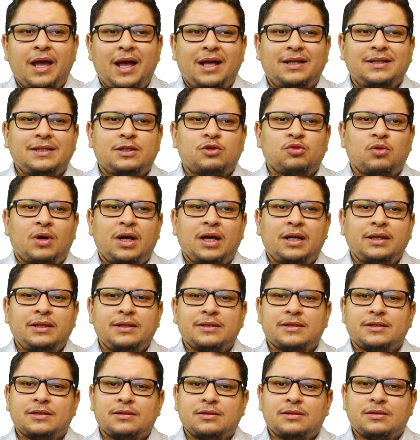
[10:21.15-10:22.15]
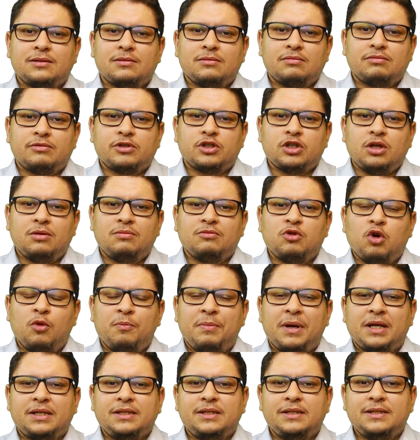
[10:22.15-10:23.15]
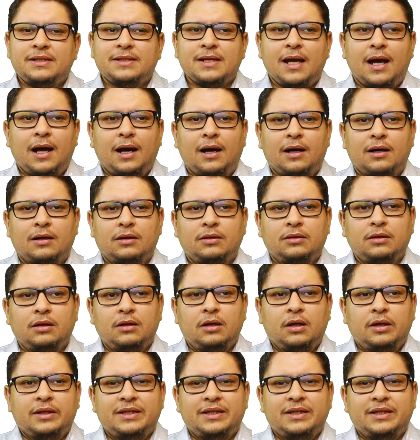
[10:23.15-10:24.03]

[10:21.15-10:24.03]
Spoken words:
And it's why some companies are